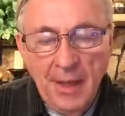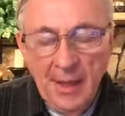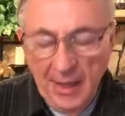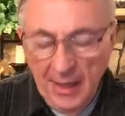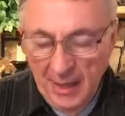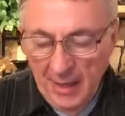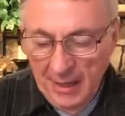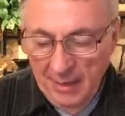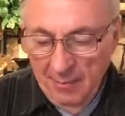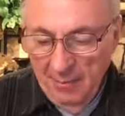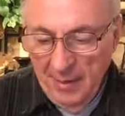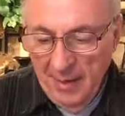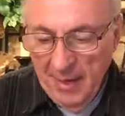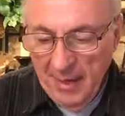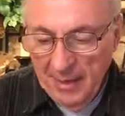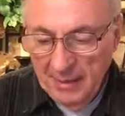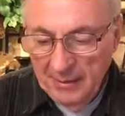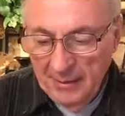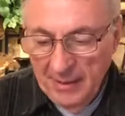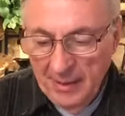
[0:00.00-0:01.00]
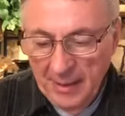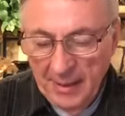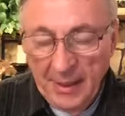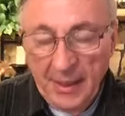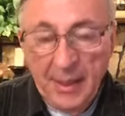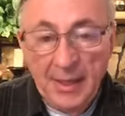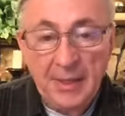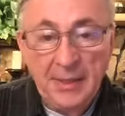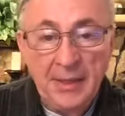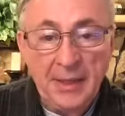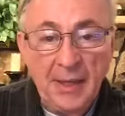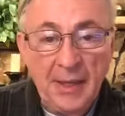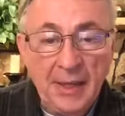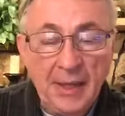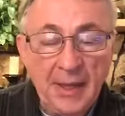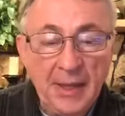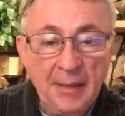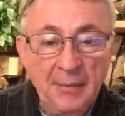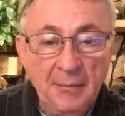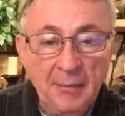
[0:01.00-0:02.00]
amen and
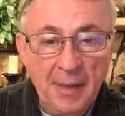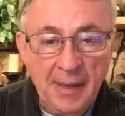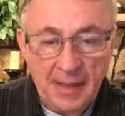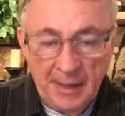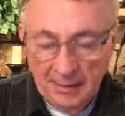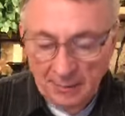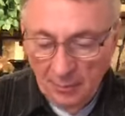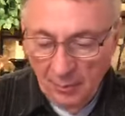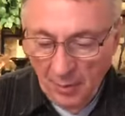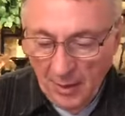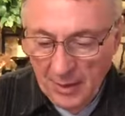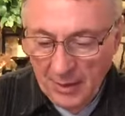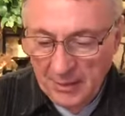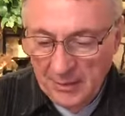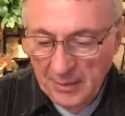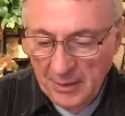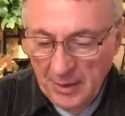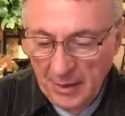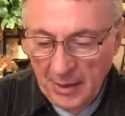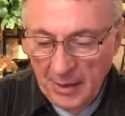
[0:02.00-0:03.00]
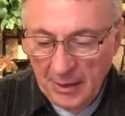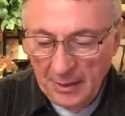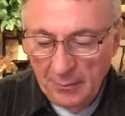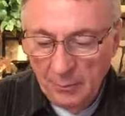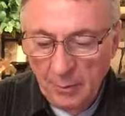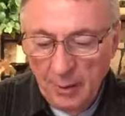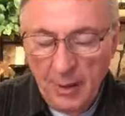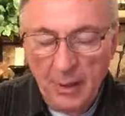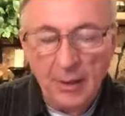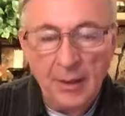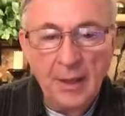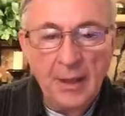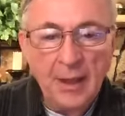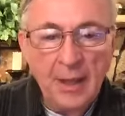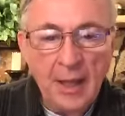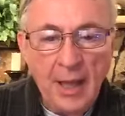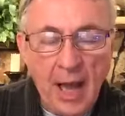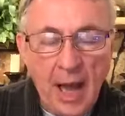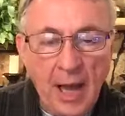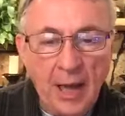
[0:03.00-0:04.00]
amen. Praise God. Well,
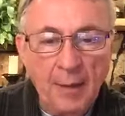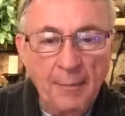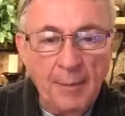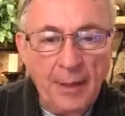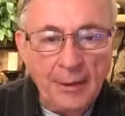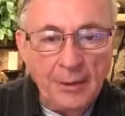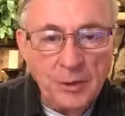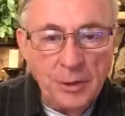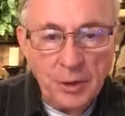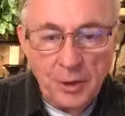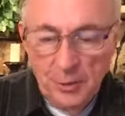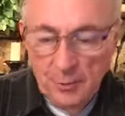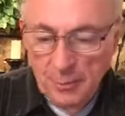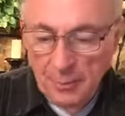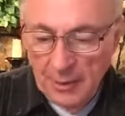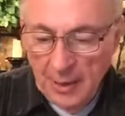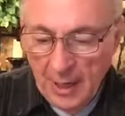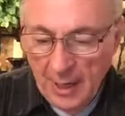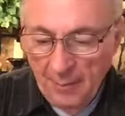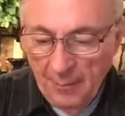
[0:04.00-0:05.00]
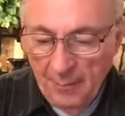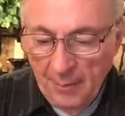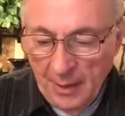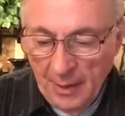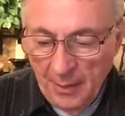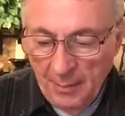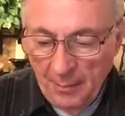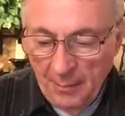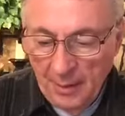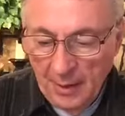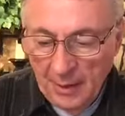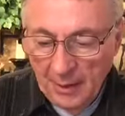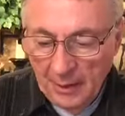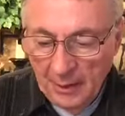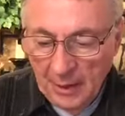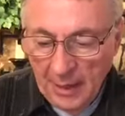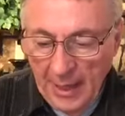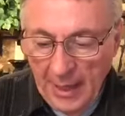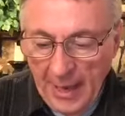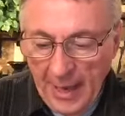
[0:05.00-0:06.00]
I don't know about you, but I'm, I'm uh,
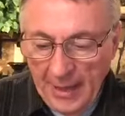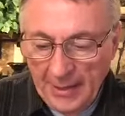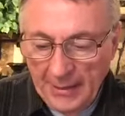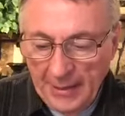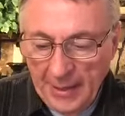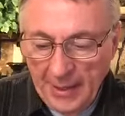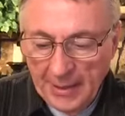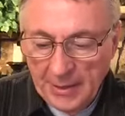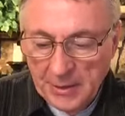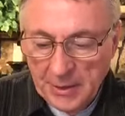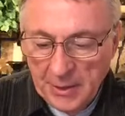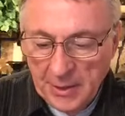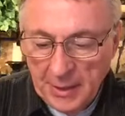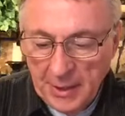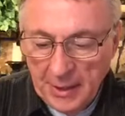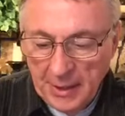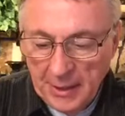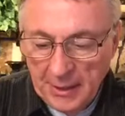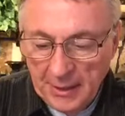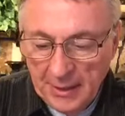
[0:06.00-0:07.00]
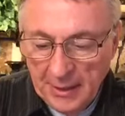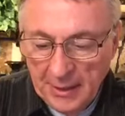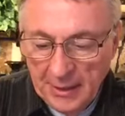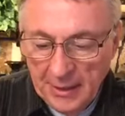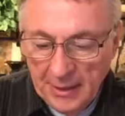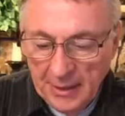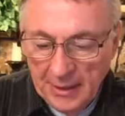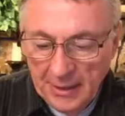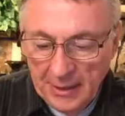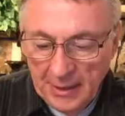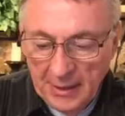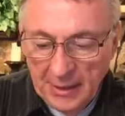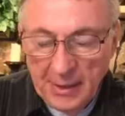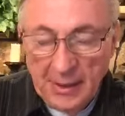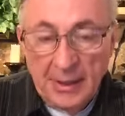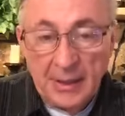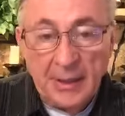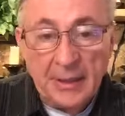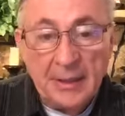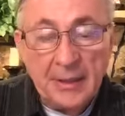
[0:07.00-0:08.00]
glad that uh,
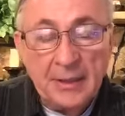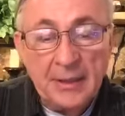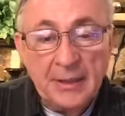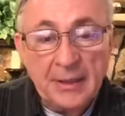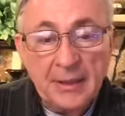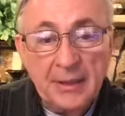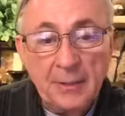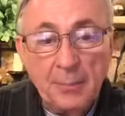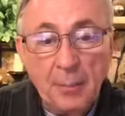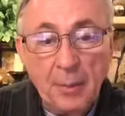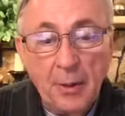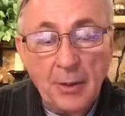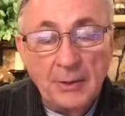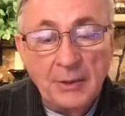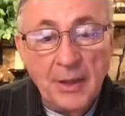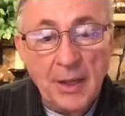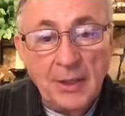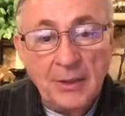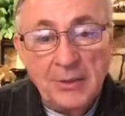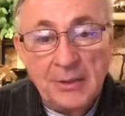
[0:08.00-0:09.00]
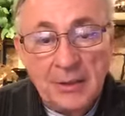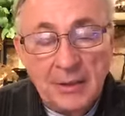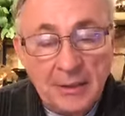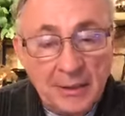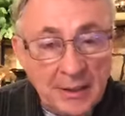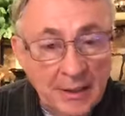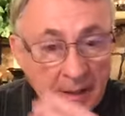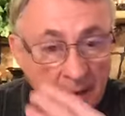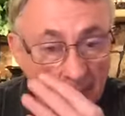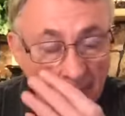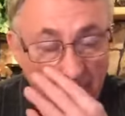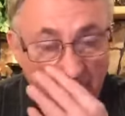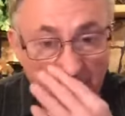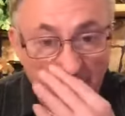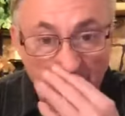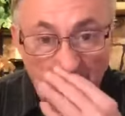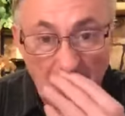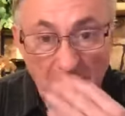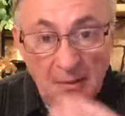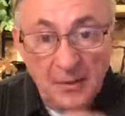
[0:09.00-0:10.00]
uh, uh, uh
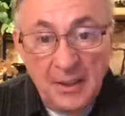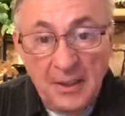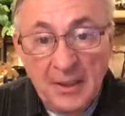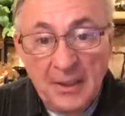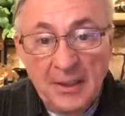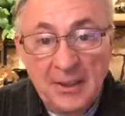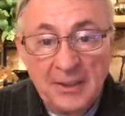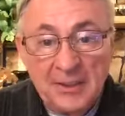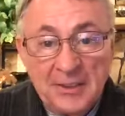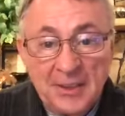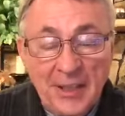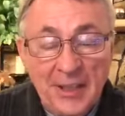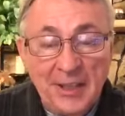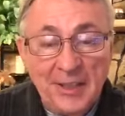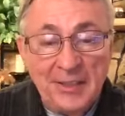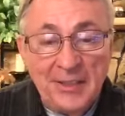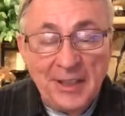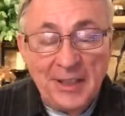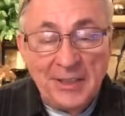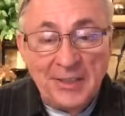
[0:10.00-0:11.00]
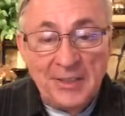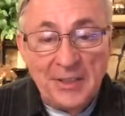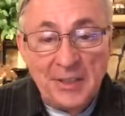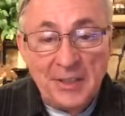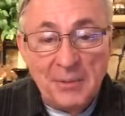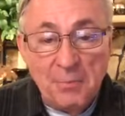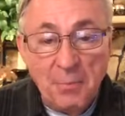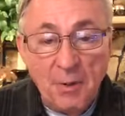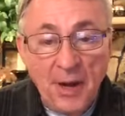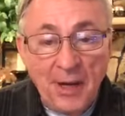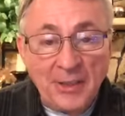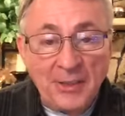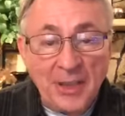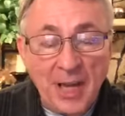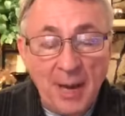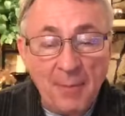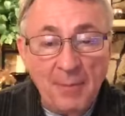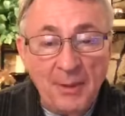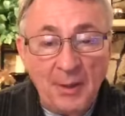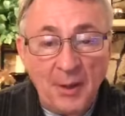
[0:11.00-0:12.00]
Phil said that uh, spring's
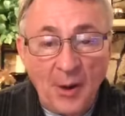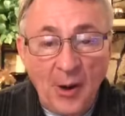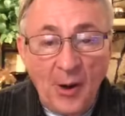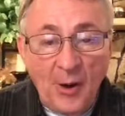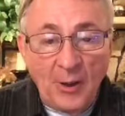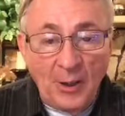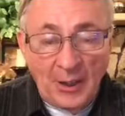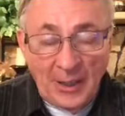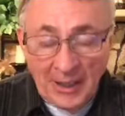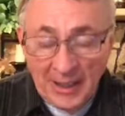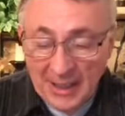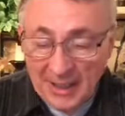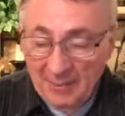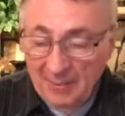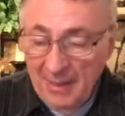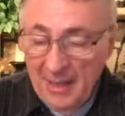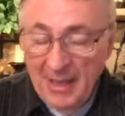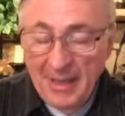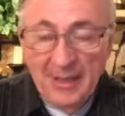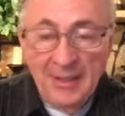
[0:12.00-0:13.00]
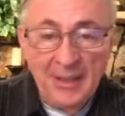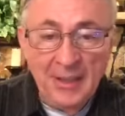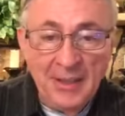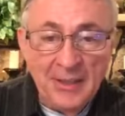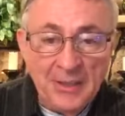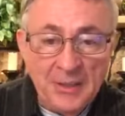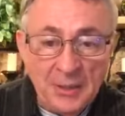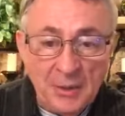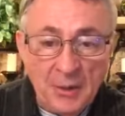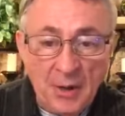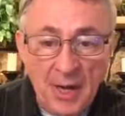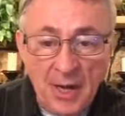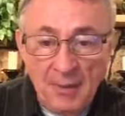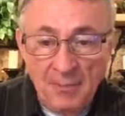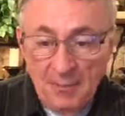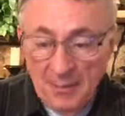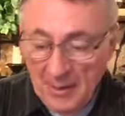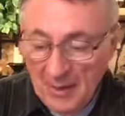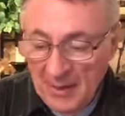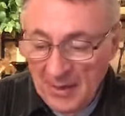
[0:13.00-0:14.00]
coming early. Amen. So
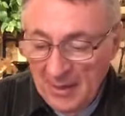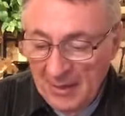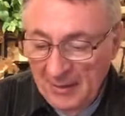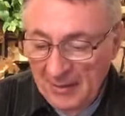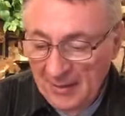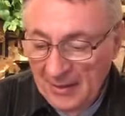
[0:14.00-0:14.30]
I'm, uh,